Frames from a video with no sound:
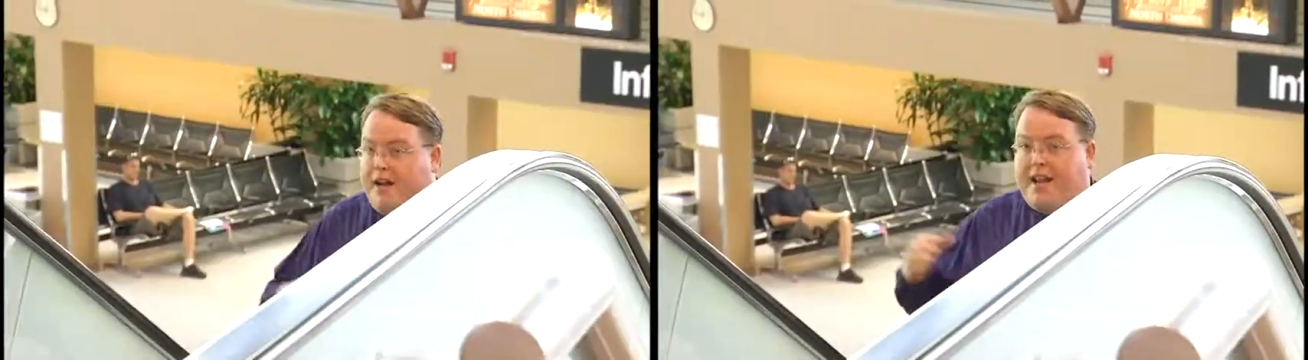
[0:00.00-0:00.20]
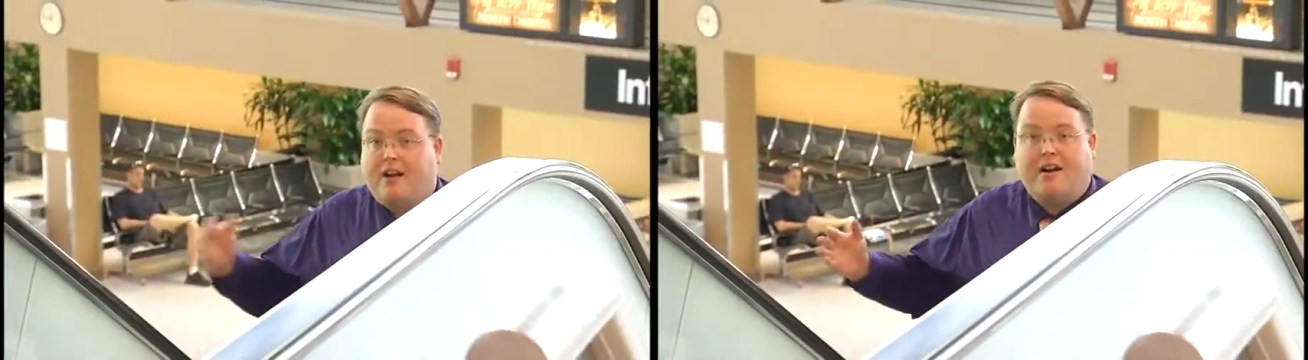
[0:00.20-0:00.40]

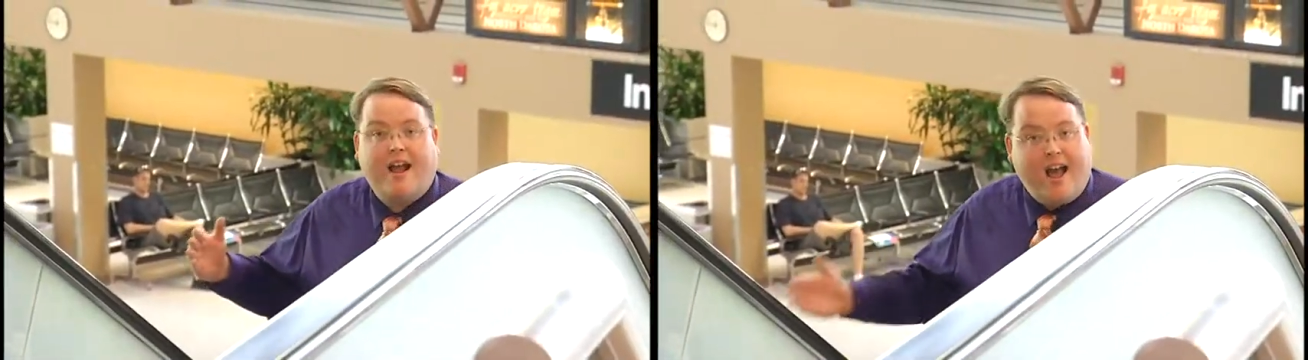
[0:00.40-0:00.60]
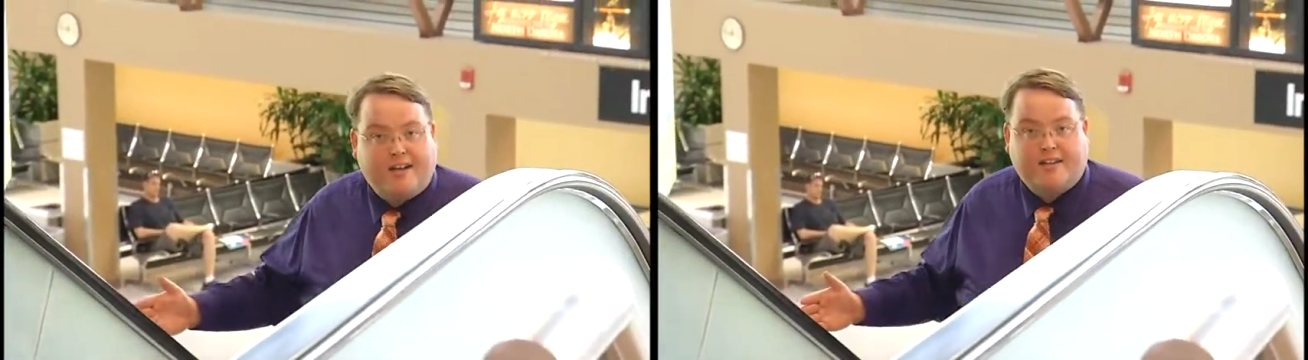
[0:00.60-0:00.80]
But here at
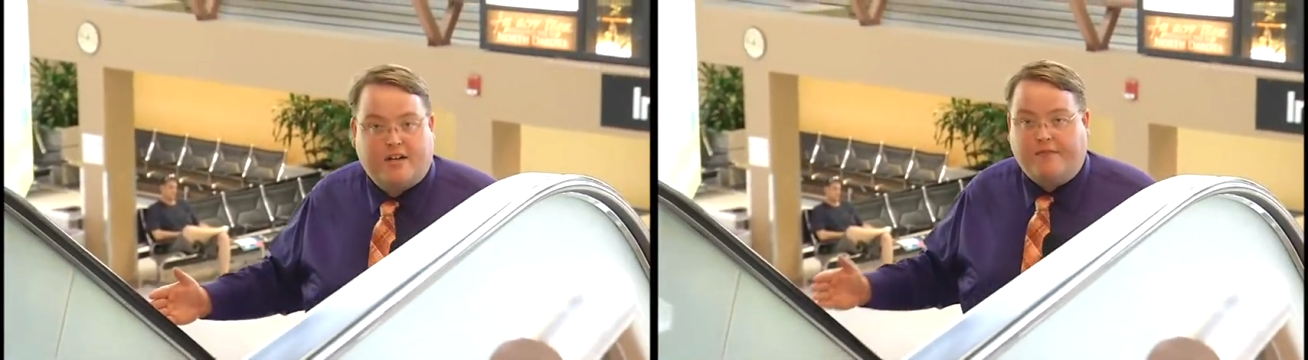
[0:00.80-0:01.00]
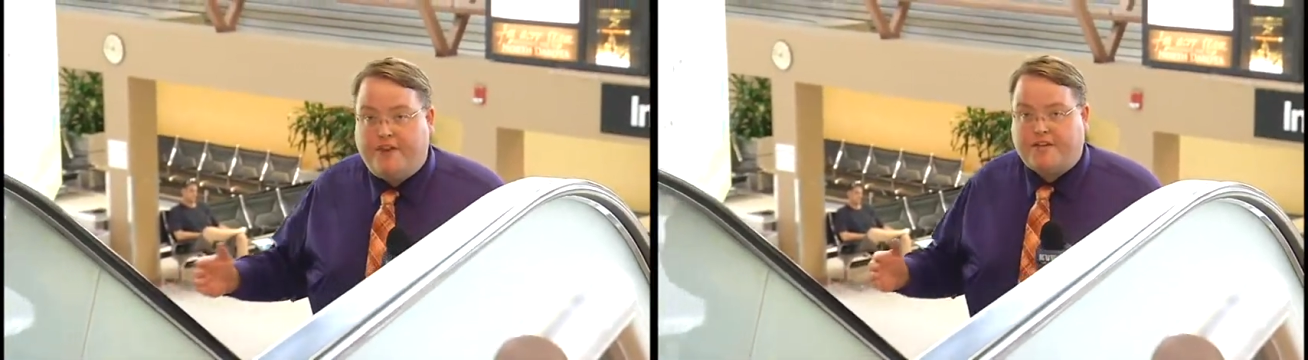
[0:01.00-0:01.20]

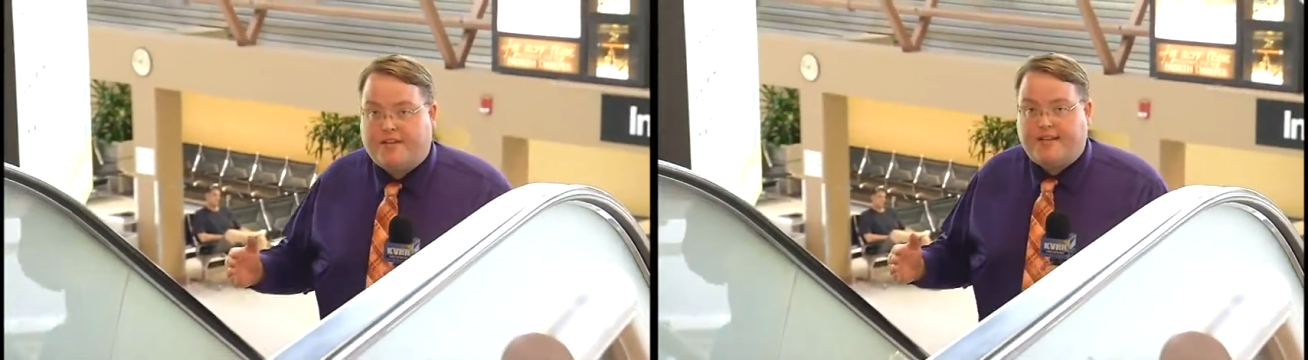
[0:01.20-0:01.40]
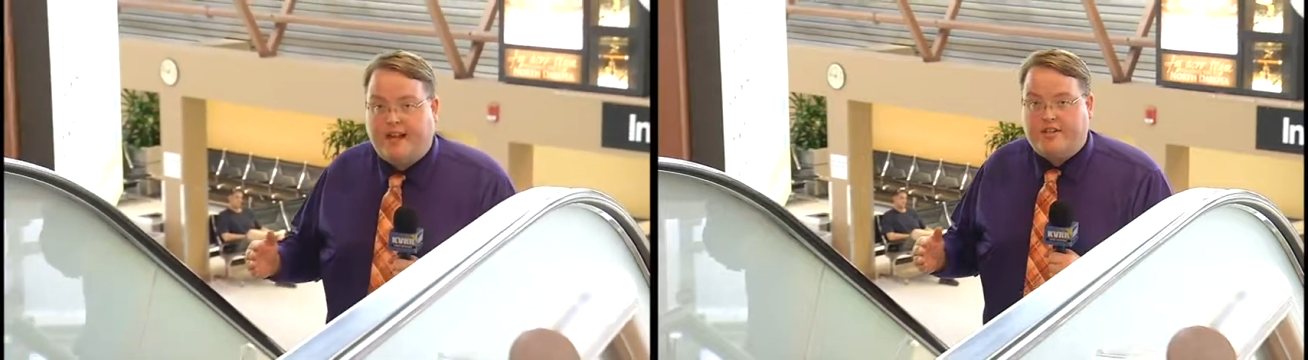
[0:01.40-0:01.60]
Hector,
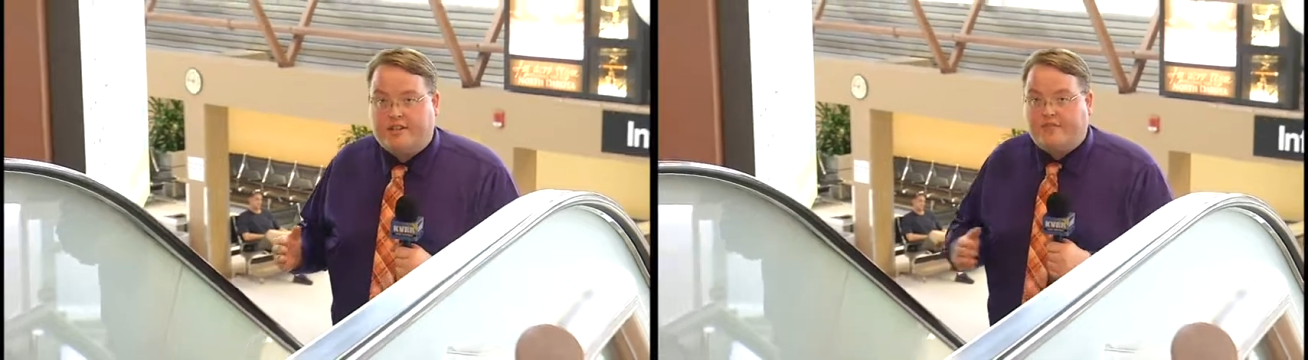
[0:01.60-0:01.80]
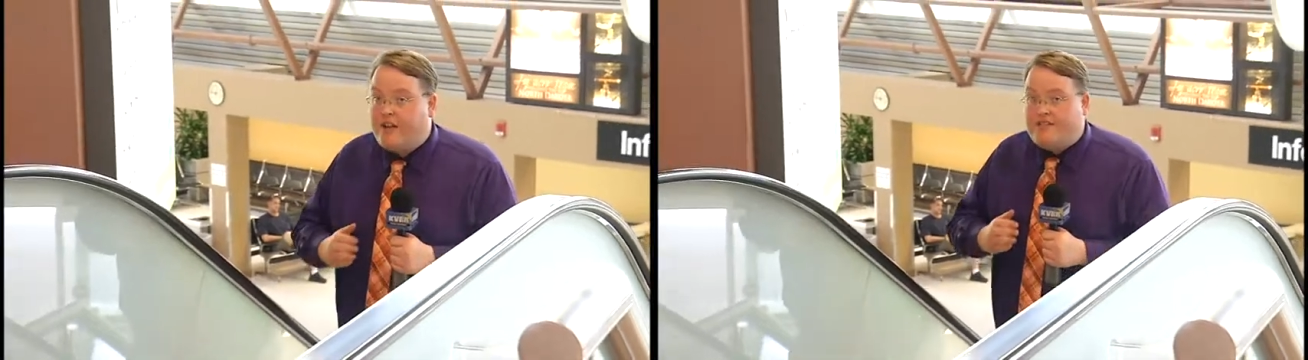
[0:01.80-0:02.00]
officials say
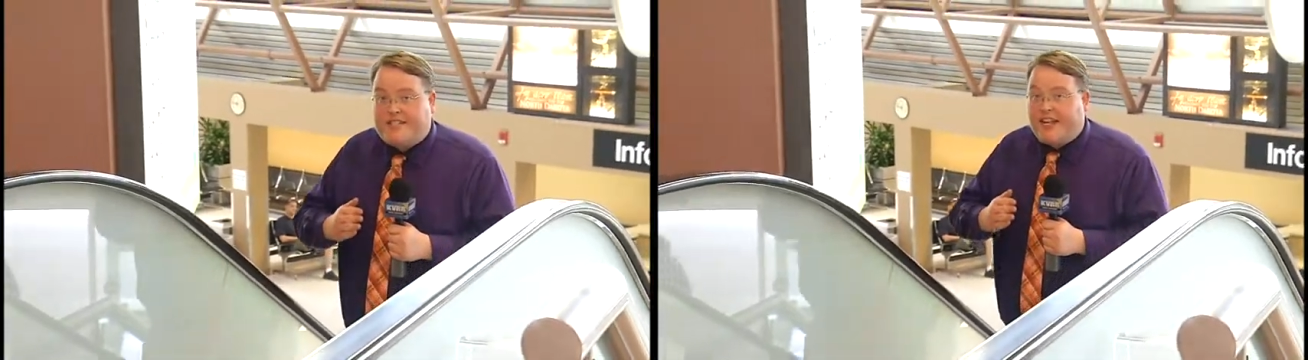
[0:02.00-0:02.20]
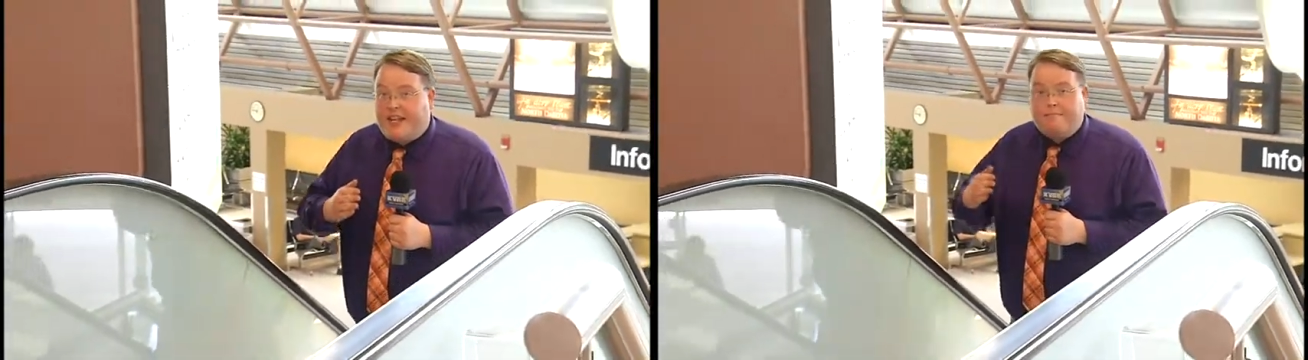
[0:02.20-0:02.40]
just
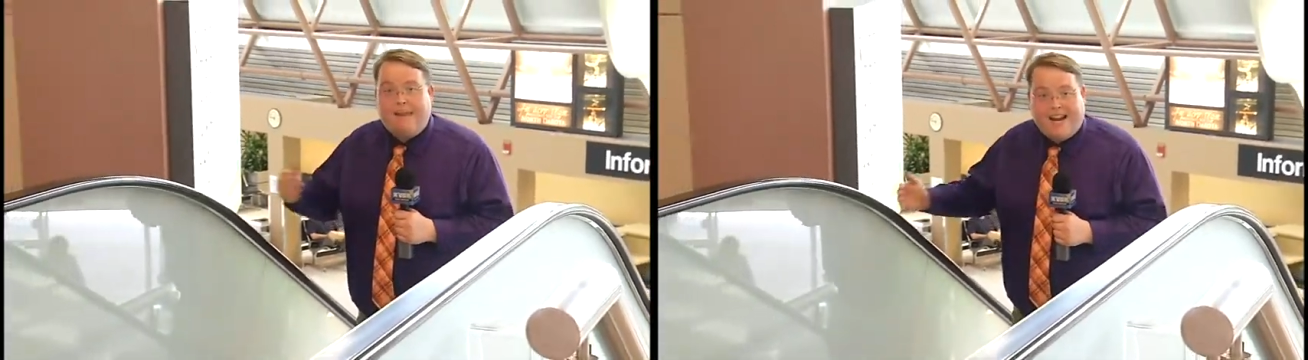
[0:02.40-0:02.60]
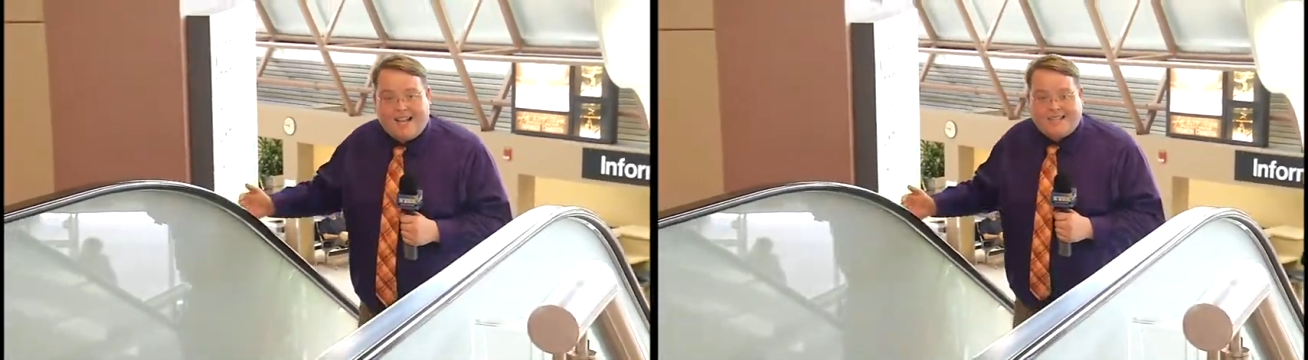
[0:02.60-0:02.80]
15
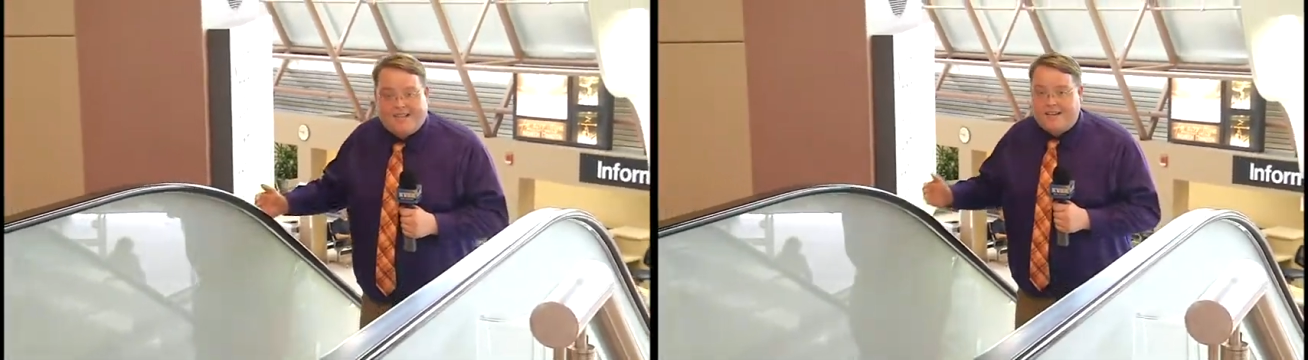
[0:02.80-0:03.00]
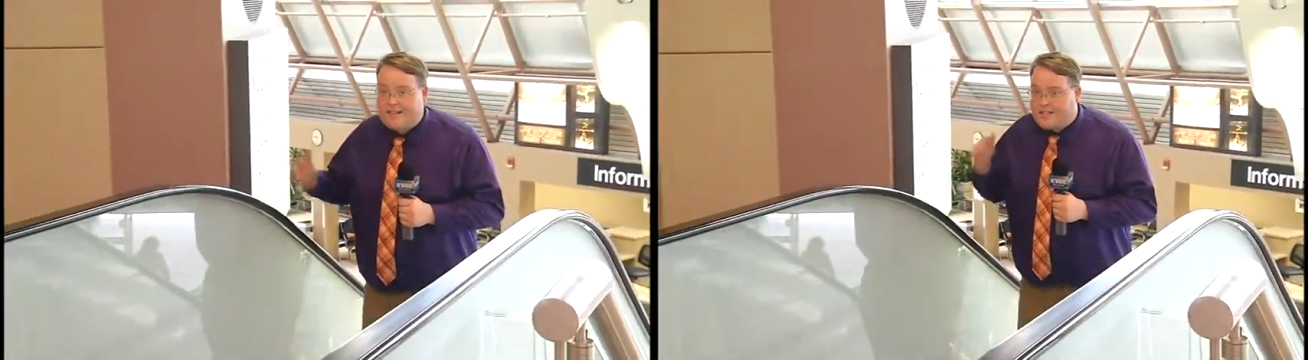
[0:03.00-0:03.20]
minutes
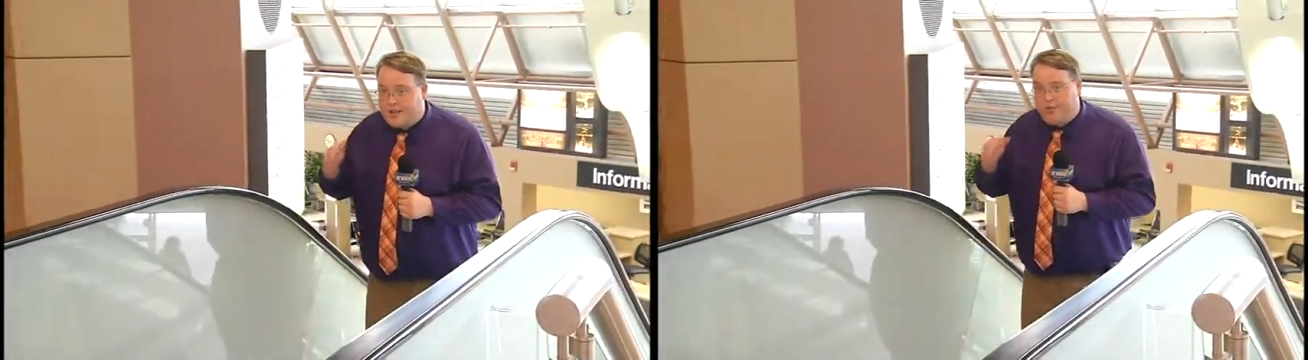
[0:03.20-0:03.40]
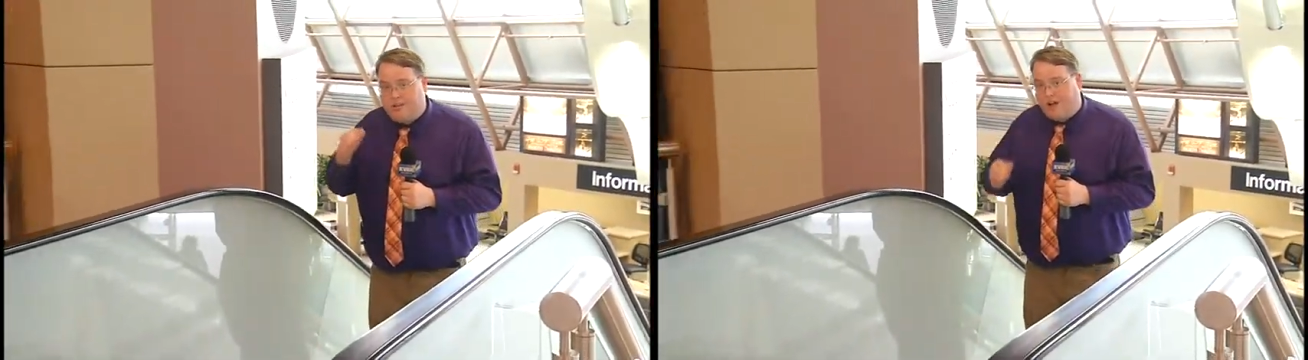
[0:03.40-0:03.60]
is too